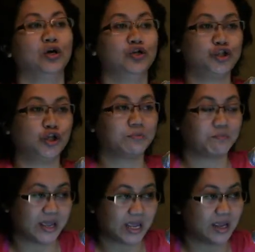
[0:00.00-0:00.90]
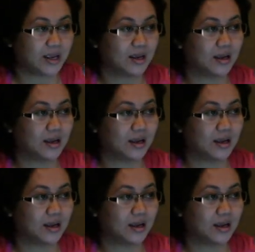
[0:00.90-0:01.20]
should be